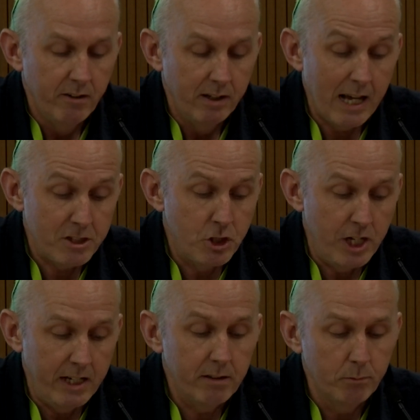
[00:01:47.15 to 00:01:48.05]
Last
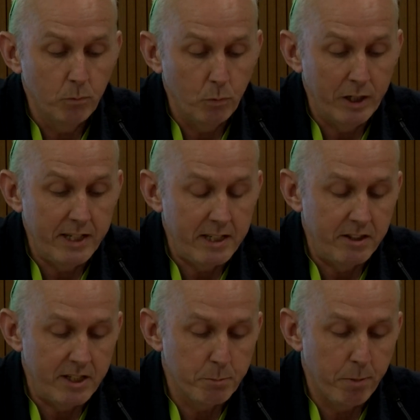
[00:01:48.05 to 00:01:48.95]
year, when they did
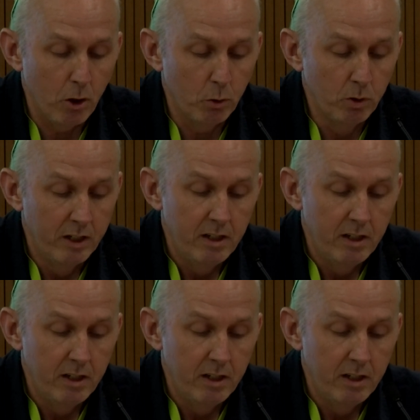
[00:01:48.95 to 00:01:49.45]
this poll,